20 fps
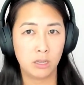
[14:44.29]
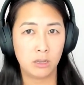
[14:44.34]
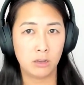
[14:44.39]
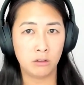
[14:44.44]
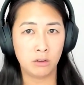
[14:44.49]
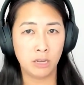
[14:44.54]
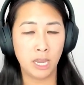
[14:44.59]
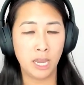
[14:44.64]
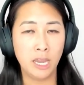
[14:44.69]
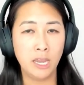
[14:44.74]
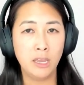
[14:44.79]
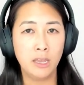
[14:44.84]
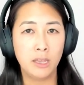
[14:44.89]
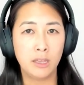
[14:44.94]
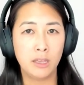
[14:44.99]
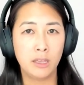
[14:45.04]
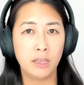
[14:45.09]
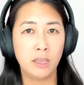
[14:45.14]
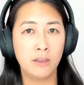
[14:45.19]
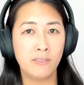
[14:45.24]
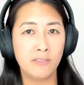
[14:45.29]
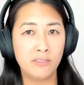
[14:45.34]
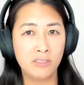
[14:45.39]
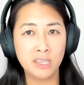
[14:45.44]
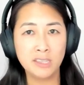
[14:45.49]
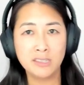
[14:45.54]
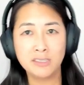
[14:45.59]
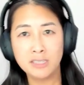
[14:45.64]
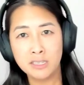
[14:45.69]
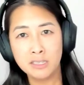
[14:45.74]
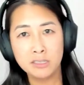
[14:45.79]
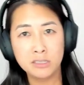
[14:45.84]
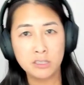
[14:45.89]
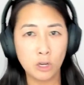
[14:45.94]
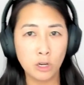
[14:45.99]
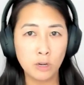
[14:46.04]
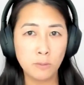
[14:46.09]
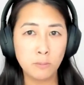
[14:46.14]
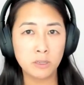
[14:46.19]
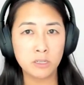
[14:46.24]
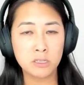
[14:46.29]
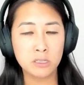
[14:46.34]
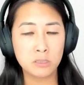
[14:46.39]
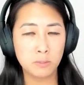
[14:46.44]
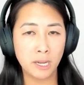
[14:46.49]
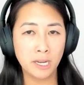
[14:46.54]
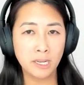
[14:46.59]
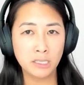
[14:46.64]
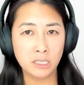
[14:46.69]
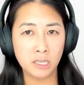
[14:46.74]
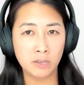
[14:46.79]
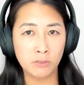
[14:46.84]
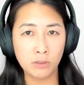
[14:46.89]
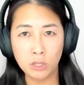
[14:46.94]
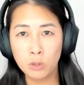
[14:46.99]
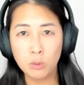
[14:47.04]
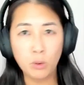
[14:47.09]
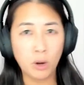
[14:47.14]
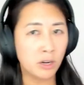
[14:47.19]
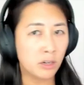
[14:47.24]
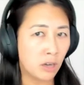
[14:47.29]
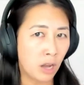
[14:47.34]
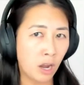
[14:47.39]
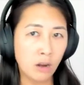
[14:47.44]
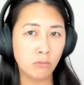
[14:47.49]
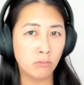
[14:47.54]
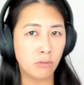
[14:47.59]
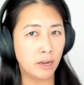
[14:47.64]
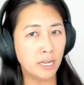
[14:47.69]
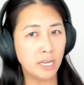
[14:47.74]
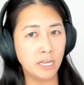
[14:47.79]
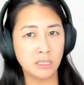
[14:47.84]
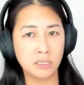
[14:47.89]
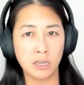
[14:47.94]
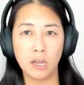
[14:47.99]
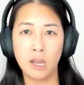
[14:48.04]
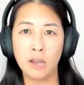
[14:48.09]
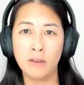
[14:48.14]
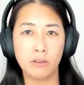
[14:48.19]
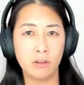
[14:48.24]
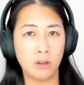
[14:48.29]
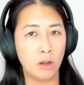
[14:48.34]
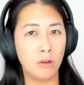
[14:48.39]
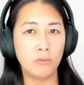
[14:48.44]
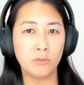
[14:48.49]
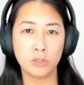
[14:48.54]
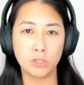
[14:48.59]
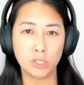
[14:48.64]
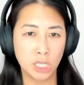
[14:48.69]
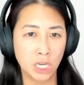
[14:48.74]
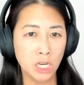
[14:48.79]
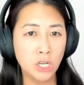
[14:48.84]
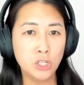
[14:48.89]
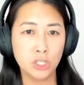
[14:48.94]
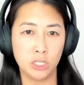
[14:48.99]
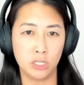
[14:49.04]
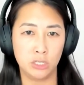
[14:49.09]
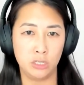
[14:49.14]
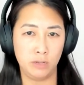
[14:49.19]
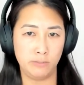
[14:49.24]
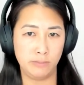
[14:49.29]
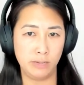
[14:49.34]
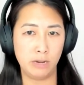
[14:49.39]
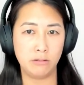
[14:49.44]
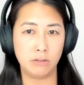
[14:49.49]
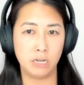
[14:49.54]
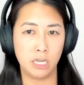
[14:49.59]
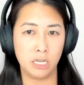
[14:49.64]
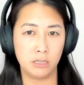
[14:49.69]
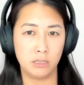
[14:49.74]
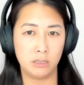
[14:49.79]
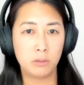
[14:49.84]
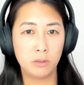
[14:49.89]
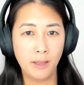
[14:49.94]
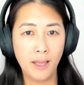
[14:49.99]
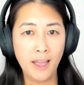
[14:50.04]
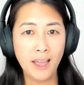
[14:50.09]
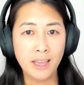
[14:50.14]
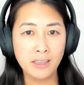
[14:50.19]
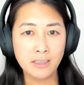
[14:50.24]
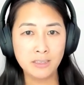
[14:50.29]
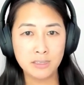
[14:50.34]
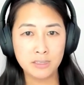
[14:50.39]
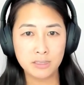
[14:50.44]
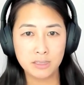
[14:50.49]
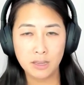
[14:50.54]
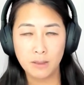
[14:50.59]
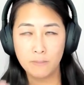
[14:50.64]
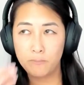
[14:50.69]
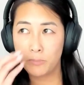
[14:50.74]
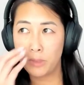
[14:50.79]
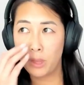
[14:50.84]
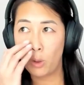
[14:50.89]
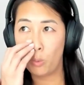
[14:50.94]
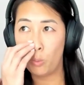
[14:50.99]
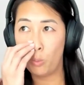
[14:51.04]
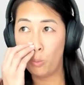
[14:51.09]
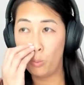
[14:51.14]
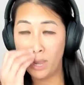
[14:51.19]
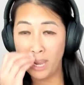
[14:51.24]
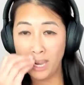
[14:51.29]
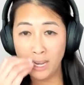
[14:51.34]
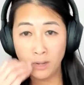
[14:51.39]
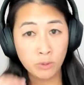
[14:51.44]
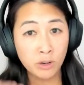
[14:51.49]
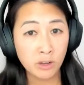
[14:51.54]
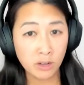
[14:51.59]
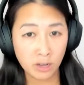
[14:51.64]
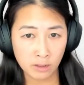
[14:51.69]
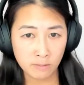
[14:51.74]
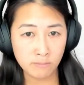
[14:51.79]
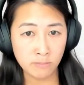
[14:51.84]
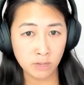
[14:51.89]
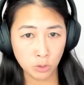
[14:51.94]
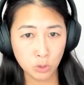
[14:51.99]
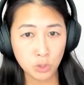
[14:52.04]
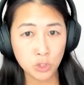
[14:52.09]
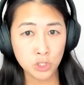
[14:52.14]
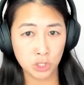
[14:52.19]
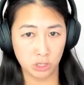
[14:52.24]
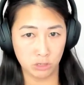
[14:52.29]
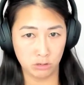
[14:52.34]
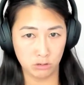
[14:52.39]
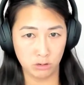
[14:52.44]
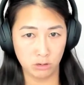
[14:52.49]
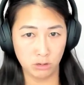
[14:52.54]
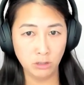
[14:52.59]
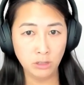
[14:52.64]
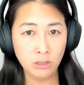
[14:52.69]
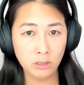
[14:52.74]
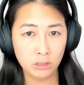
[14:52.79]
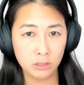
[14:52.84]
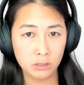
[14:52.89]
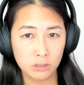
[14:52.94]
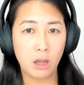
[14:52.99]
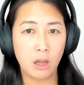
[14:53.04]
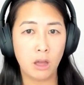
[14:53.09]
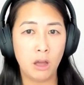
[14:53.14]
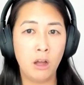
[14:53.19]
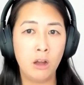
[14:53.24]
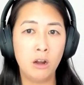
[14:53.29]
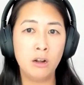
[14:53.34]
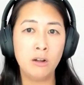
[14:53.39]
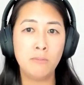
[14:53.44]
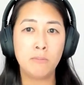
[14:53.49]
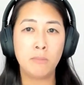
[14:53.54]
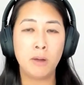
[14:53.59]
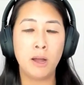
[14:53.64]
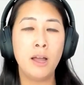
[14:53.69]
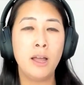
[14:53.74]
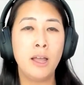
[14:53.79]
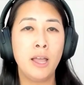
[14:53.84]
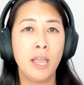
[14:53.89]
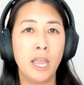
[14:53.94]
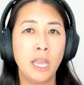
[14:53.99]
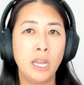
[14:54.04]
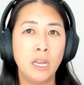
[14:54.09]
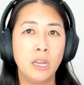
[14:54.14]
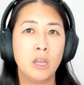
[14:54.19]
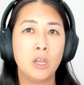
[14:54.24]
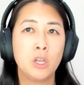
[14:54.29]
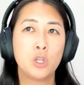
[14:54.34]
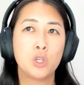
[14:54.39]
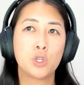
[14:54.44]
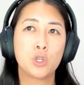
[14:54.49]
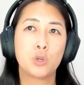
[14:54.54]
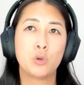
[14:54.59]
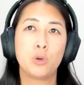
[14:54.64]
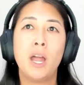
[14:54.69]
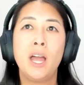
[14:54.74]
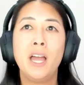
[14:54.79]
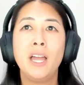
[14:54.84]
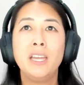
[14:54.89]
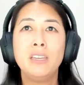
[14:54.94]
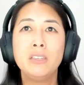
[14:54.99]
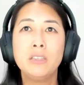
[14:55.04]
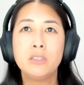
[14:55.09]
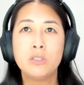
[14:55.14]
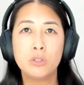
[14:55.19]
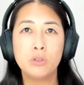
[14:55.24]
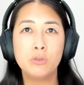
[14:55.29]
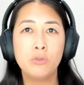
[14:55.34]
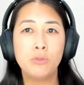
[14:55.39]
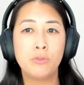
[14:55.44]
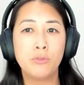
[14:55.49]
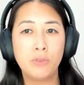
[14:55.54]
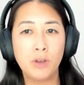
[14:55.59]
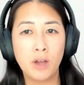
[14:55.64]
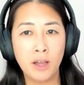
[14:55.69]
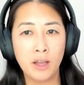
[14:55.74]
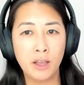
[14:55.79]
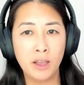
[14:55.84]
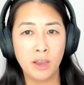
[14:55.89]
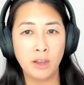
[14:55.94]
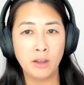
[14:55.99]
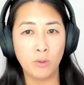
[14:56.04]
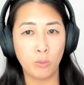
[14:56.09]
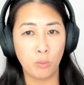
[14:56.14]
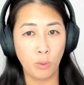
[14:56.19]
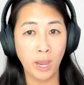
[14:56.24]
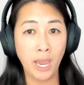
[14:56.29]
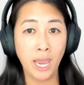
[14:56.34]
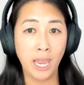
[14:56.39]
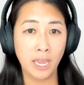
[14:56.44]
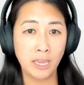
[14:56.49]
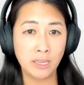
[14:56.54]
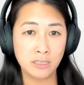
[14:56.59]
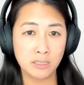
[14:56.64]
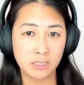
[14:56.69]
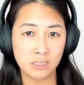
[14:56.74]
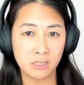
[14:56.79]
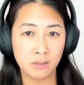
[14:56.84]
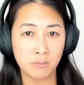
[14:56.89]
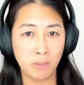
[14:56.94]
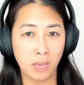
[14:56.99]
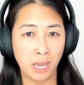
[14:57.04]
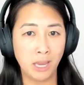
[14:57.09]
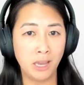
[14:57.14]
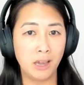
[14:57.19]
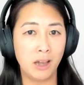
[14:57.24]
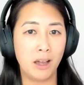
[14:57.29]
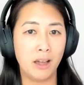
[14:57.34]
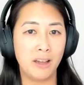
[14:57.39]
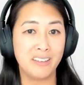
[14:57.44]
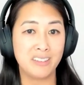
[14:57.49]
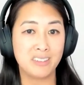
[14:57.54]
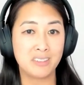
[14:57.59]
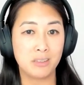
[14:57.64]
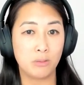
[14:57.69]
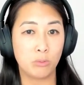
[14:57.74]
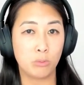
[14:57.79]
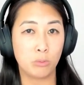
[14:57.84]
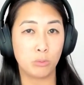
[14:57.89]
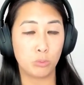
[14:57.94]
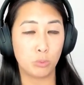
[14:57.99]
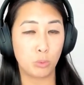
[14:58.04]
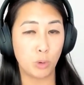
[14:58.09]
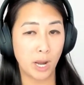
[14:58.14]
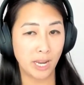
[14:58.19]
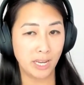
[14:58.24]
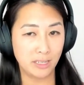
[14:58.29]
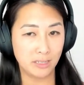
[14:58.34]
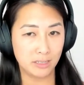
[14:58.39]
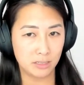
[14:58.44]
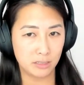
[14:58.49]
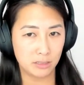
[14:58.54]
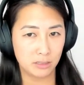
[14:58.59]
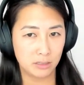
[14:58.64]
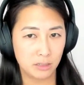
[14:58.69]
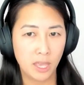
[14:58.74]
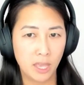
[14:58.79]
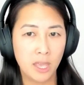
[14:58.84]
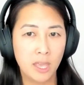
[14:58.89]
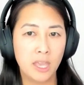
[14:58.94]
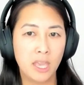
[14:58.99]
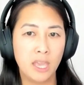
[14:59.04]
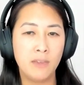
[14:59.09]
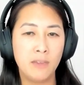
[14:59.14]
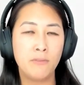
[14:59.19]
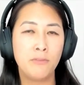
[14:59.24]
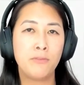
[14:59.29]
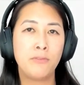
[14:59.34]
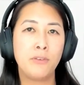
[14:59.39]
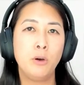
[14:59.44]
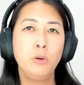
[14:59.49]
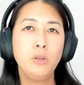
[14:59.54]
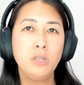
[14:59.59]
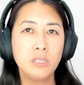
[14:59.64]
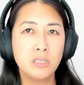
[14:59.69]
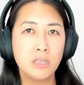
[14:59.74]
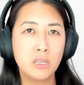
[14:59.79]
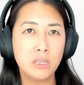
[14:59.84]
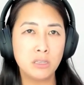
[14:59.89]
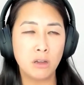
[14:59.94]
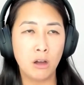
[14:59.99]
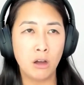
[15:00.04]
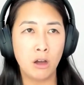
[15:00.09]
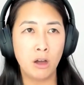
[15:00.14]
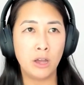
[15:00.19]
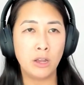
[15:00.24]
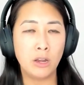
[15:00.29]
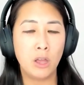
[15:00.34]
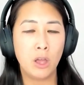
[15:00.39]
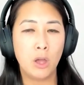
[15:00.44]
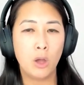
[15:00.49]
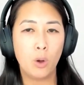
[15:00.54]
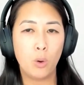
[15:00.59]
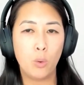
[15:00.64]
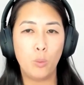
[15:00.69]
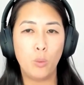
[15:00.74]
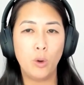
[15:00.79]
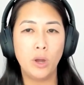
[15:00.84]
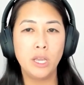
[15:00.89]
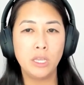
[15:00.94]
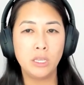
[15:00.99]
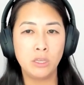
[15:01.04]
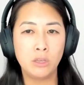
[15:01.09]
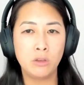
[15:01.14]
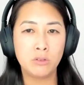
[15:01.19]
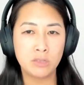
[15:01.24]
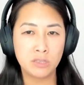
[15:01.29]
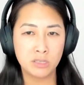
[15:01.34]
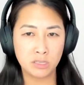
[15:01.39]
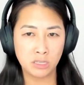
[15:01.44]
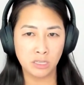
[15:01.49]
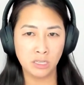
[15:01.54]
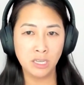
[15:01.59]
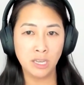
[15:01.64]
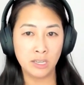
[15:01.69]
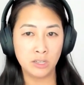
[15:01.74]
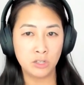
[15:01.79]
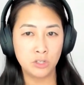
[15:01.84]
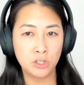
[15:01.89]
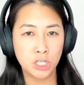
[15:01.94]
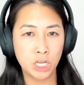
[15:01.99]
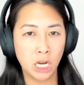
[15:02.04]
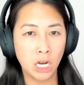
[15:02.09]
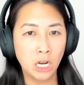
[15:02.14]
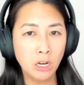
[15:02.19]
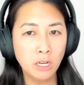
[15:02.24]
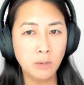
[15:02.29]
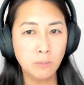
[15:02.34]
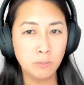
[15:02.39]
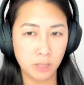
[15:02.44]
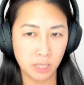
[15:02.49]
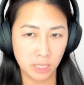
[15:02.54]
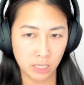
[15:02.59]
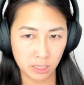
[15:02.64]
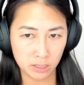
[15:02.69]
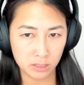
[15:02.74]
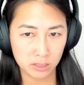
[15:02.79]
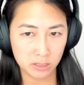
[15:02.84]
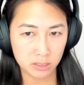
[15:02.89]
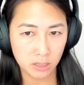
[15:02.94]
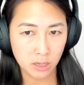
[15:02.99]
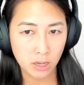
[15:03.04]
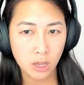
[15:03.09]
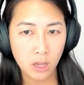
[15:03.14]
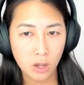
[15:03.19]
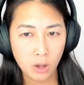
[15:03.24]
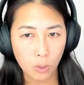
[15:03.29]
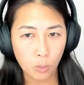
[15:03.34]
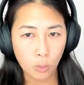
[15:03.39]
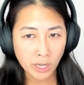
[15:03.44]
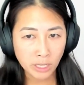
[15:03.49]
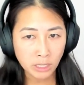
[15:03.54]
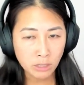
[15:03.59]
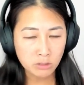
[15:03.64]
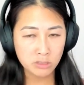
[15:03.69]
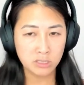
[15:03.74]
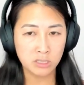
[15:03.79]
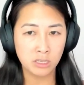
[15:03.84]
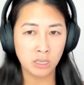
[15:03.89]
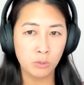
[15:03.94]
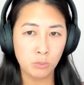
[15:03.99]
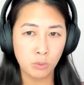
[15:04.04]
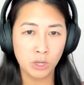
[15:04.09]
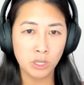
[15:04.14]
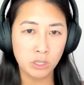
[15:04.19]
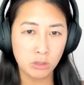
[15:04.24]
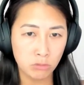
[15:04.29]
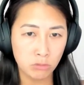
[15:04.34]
Okay? If this is your perspective, you are not ready to have a conversation about it. Plus, when we're emotional, our mind tries to find ways to make us right. It focuses on what you see and cherry picks what you see, what you